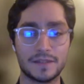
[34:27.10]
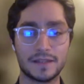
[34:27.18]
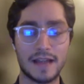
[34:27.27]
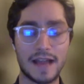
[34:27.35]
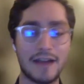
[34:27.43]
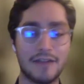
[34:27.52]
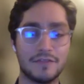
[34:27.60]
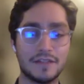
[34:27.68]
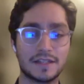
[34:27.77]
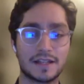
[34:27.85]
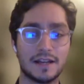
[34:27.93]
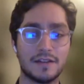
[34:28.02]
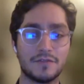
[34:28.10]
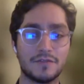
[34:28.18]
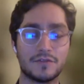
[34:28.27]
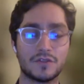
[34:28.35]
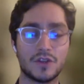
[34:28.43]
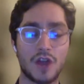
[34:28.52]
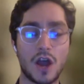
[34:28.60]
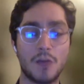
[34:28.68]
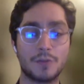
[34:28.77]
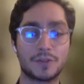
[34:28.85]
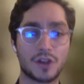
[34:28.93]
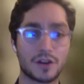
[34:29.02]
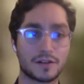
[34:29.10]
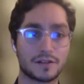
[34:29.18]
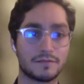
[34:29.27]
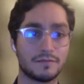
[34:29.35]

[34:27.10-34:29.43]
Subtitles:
have these kind of upstart